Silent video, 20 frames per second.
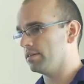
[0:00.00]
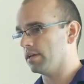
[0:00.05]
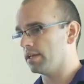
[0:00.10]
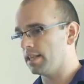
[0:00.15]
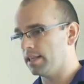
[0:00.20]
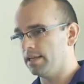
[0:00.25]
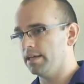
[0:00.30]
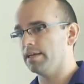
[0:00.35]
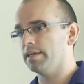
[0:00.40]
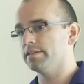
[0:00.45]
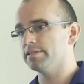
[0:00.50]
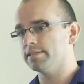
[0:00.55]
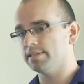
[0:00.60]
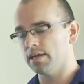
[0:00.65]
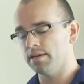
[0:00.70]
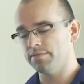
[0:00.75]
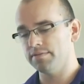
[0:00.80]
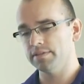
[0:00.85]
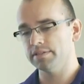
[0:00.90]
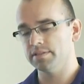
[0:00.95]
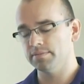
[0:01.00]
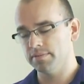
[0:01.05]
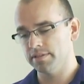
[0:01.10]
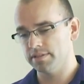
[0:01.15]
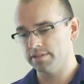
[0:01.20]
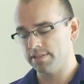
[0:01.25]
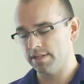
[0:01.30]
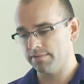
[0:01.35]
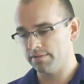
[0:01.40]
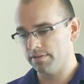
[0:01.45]
clinic itself and some of
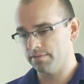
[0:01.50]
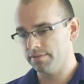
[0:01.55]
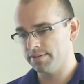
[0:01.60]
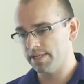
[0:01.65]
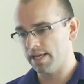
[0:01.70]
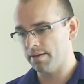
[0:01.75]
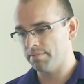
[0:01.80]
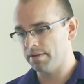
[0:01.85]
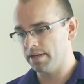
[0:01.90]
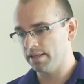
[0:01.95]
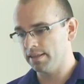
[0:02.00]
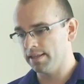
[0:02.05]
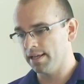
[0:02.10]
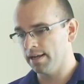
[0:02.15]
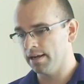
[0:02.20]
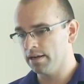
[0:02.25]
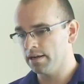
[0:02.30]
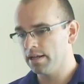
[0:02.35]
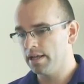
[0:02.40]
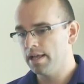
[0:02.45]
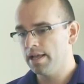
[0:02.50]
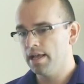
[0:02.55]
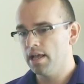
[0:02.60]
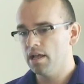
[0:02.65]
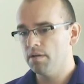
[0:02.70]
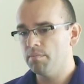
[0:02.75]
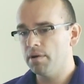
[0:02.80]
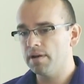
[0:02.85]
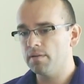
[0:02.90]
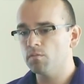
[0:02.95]
the stuff that was happening there.
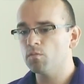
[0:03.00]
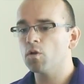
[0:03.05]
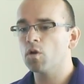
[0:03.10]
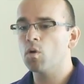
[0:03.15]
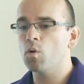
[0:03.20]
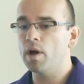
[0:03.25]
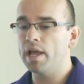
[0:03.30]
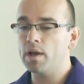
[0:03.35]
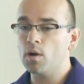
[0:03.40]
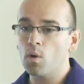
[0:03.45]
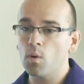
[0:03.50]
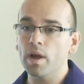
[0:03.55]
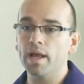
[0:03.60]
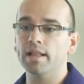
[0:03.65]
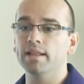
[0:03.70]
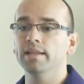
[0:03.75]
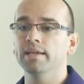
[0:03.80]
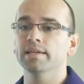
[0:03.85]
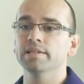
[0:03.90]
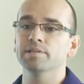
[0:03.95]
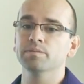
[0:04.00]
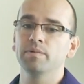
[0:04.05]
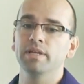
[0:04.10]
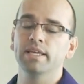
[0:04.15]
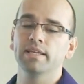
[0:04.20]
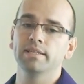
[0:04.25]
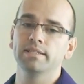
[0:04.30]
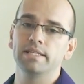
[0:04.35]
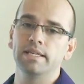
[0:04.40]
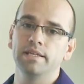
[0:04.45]
But quite quickly as we
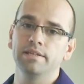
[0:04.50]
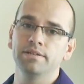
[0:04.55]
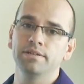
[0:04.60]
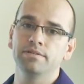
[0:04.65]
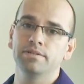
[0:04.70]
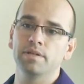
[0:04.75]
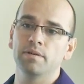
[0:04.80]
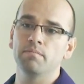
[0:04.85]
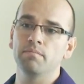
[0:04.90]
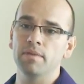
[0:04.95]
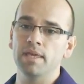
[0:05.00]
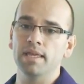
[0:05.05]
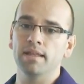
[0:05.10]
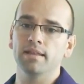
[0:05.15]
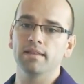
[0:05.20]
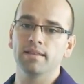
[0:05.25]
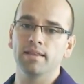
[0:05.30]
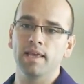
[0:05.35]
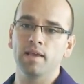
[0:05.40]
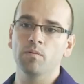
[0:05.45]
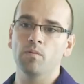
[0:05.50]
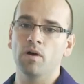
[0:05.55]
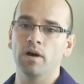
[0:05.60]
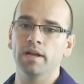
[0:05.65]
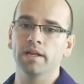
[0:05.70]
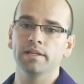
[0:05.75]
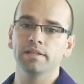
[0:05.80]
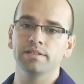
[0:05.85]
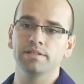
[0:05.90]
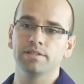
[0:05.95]
continued to meet, they
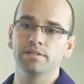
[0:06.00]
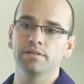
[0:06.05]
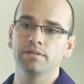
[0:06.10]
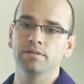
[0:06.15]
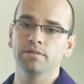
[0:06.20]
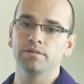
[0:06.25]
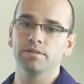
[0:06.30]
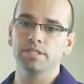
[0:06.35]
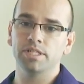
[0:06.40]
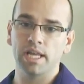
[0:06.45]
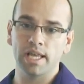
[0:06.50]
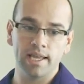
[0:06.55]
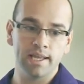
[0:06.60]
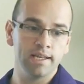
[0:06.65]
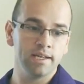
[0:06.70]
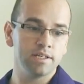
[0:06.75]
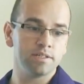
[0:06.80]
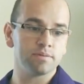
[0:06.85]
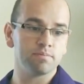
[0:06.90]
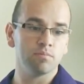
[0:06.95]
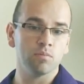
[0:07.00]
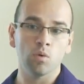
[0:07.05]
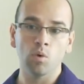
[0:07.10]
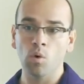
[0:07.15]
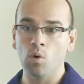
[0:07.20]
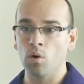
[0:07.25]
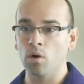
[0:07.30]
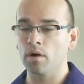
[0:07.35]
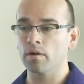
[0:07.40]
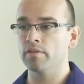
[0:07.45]
wanted to change
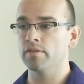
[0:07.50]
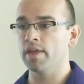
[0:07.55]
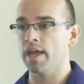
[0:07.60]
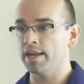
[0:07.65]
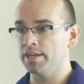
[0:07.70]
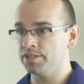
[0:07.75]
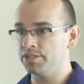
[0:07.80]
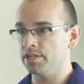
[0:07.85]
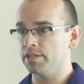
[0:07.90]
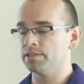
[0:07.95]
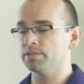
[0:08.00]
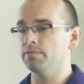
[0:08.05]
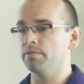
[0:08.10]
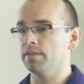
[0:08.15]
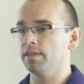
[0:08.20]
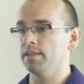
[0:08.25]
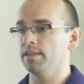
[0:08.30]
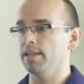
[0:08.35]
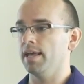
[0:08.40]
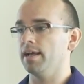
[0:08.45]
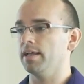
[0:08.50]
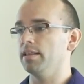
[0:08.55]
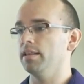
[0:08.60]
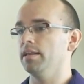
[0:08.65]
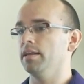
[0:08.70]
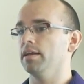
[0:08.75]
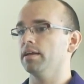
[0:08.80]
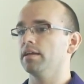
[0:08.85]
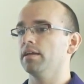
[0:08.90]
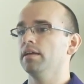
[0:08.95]
more than just within that
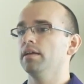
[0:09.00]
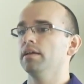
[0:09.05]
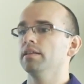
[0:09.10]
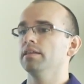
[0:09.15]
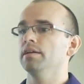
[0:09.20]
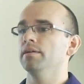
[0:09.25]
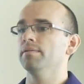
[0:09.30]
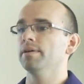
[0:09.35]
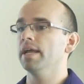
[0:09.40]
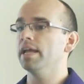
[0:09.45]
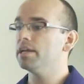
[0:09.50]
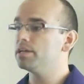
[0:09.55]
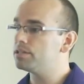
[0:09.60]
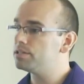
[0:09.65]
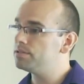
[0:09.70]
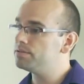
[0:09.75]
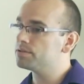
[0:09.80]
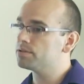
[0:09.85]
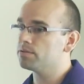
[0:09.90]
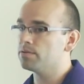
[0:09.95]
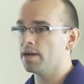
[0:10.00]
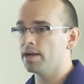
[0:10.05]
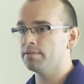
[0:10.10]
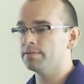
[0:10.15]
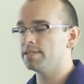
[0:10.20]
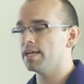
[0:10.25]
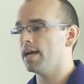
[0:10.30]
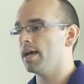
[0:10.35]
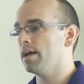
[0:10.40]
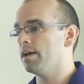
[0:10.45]
clinic. There were issues
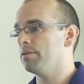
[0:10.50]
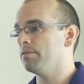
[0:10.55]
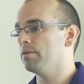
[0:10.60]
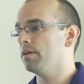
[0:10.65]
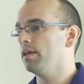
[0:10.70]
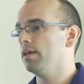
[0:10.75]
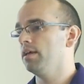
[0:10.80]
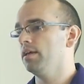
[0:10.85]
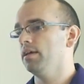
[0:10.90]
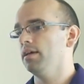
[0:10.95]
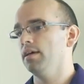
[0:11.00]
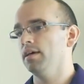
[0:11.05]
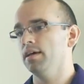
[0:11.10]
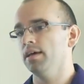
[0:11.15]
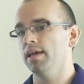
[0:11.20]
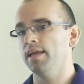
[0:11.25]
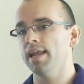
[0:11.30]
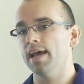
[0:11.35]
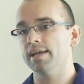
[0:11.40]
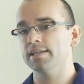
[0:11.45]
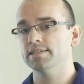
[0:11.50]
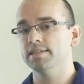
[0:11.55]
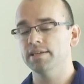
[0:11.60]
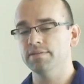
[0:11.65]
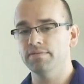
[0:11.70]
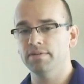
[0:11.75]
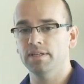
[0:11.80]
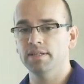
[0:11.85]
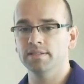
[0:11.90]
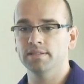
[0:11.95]
around town and
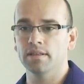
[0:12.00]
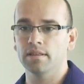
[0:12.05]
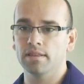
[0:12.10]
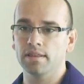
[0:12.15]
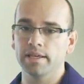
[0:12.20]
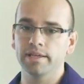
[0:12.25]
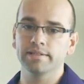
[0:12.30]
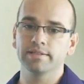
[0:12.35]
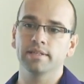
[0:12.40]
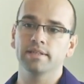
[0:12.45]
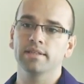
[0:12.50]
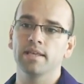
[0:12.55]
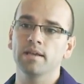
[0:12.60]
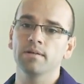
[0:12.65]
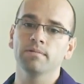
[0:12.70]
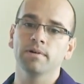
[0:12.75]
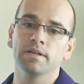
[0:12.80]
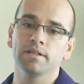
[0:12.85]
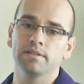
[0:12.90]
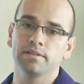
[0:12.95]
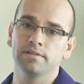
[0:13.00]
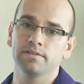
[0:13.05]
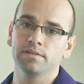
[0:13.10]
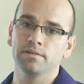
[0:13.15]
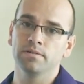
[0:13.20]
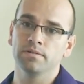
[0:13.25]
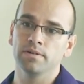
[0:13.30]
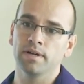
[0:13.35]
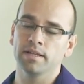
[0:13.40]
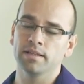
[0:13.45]
activities and things that they wanted to
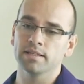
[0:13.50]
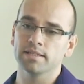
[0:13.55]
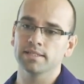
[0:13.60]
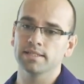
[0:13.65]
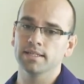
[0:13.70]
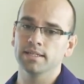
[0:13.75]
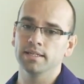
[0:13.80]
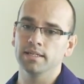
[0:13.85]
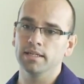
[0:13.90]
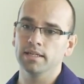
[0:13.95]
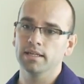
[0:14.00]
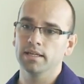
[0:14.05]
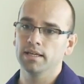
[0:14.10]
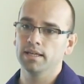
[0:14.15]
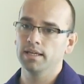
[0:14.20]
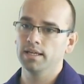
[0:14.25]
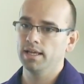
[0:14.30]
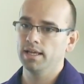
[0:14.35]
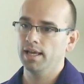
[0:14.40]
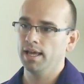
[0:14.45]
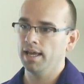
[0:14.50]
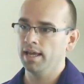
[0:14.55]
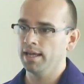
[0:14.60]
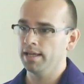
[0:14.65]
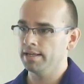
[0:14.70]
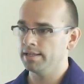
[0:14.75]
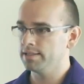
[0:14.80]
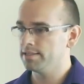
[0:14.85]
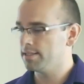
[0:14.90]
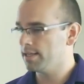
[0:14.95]
do around the city
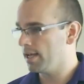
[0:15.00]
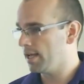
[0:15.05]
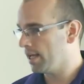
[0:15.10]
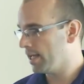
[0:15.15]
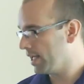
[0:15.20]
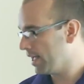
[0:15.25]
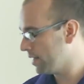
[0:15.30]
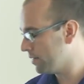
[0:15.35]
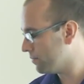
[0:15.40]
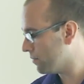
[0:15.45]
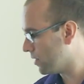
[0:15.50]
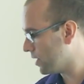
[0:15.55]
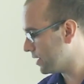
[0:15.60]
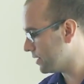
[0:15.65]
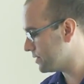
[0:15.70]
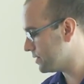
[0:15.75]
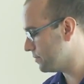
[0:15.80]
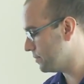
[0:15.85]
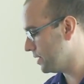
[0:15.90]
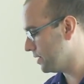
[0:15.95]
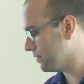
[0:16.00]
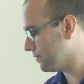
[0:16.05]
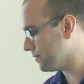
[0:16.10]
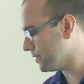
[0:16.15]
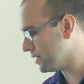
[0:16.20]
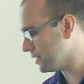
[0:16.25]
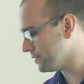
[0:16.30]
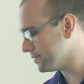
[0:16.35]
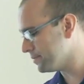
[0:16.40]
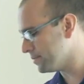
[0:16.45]
and wanted to be
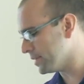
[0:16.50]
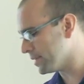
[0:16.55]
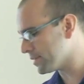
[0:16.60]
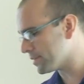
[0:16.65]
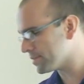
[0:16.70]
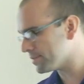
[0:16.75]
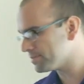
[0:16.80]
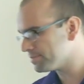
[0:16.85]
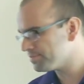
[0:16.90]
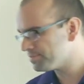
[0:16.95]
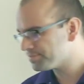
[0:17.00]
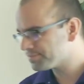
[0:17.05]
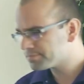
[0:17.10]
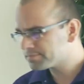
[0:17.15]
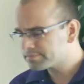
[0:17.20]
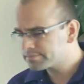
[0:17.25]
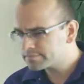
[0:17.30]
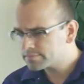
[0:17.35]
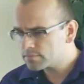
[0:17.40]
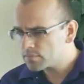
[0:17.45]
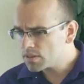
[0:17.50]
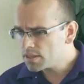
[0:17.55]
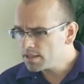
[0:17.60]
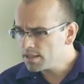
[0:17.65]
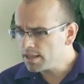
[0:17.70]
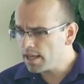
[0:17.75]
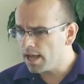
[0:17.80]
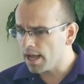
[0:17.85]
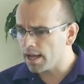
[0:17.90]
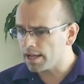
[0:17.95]
involved with
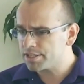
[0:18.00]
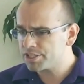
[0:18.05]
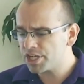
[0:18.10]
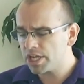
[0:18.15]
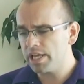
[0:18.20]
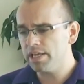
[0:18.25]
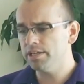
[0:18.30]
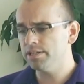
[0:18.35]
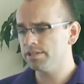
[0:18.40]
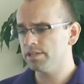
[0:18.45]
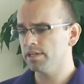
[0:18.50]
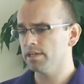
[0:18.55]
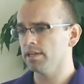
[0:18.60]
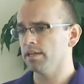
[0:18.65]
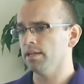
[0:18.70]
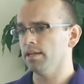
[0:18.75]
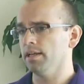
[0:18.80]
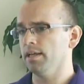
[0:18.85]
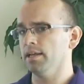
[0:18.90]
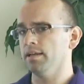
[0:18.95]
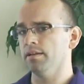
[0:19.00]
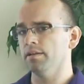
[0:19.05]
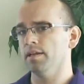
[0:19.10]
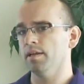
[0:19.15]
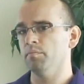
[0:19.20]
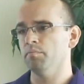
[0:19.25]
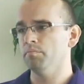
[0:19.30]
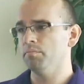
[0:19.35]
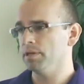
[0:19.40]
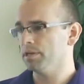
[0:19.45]
changing
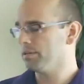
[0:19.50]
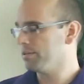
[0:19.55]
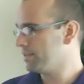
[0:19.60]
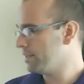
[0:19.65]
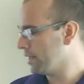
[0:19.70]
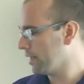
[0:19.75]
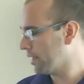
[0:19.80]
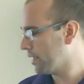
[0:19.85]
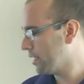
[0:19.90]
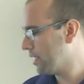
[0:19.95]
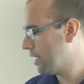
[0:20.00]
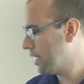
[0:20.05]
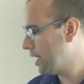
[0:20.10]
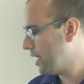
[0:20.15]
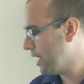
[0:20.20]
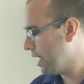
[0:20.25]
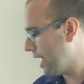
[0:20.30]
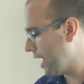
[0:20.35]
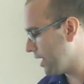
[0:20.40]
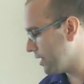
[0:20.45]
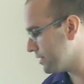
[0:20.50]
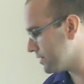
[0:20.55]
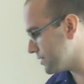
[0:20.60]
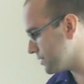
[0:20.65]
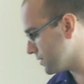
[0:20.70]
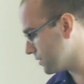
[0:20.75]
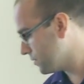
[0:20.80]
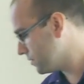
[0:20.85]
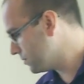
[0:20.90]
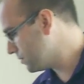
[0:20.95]
and building. And
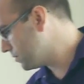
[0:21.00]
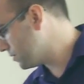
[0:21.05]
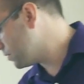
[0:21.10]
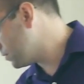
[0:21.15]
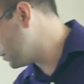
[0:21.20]
so